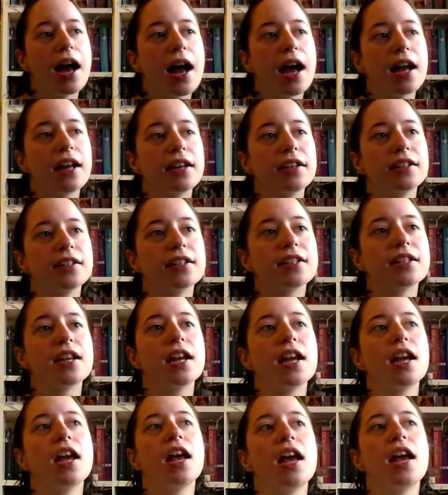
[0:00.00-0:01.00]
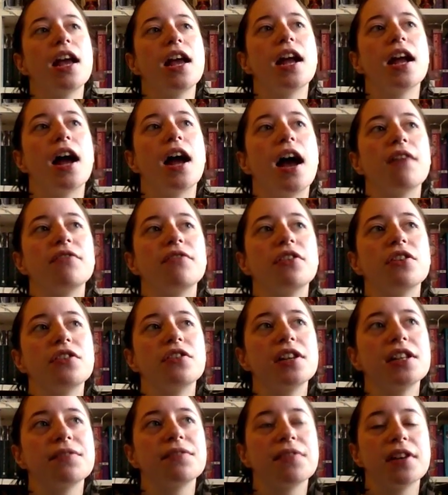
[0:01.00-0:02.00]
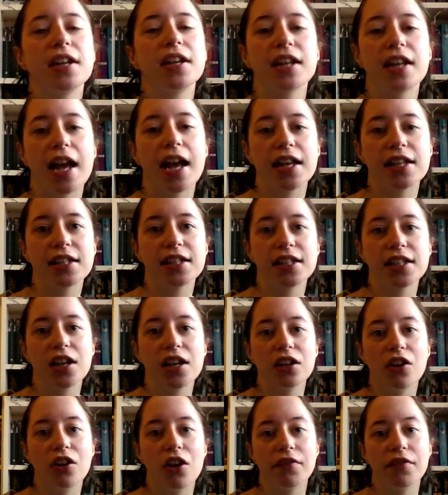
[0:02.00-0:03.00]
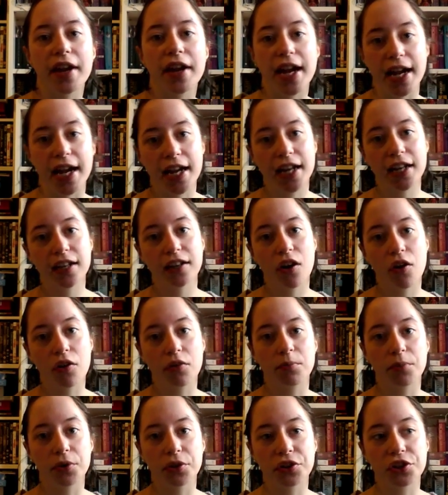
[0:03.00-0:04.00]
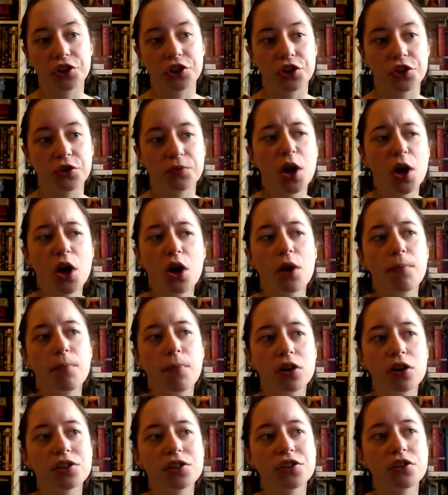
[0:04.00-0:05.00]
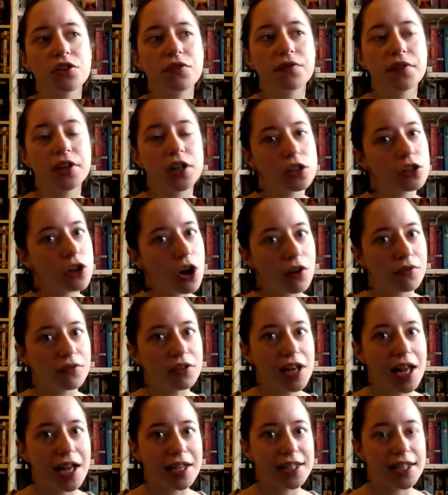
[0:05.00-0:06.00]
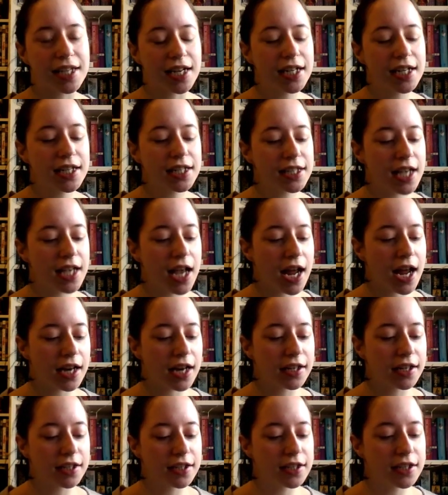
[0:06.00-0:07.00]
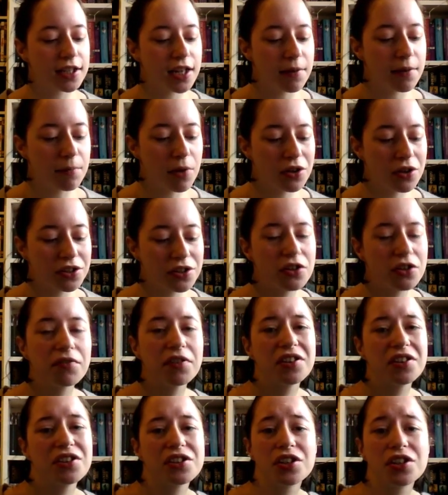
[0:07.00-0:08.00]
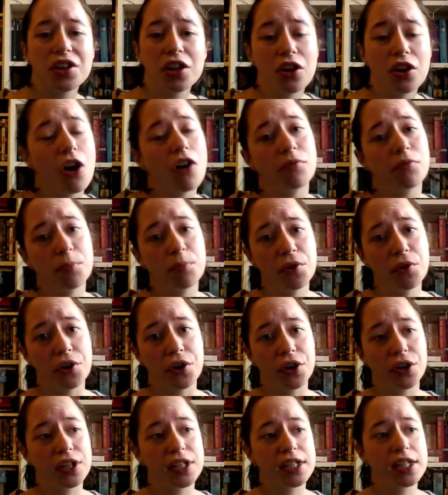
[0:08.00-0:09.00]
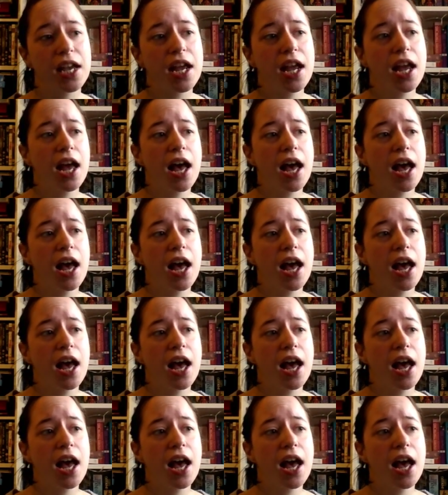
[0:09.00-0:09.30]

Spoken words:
And I've noticed that it gets a lot of hate on BookTube, more so than a lot of classics, and more so than just a lot of books.